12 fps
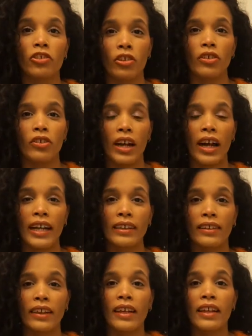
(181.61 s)
to show you
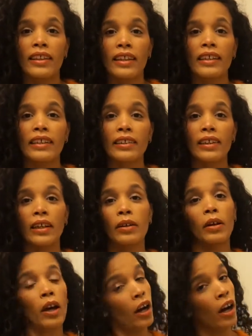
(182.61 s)
guys this
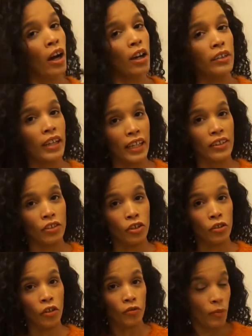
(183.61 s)
day
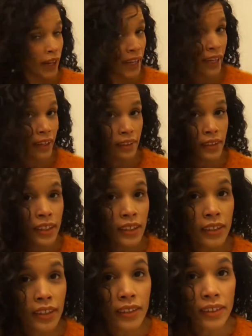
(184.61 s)
two of my
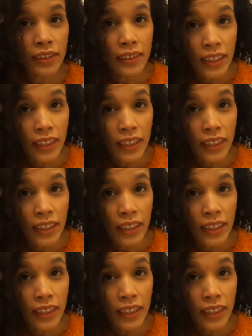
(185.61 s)
hair. This is